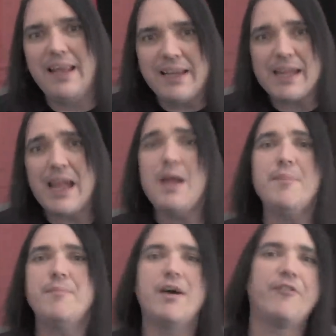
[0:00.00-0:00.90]
It
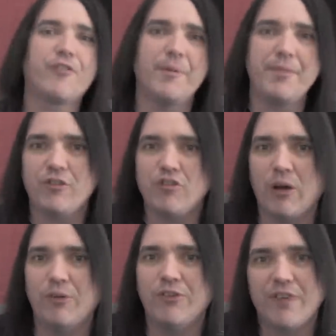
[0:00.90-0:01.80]
came from the
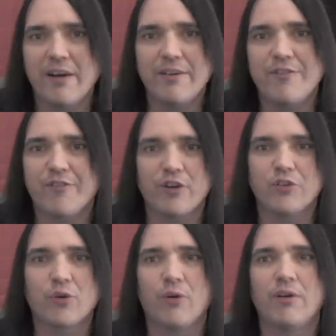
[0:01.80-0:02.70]
show's very
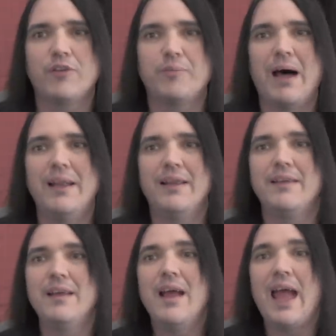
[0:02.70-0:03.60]
first
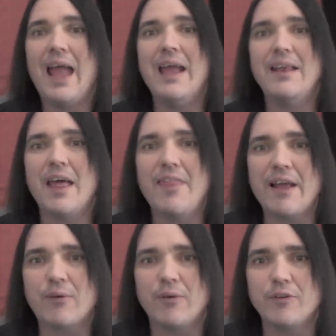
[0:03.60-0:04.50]
correspondent, and
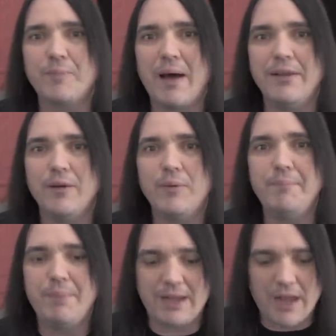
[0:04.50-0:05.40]
that correspondent
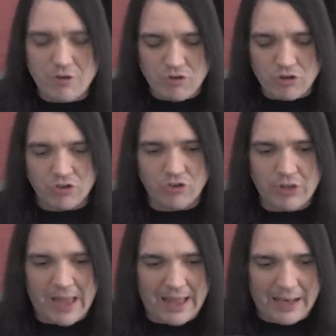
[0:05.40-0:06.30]
would be
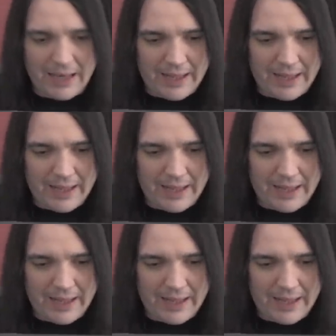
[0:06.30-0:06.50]
Giselle.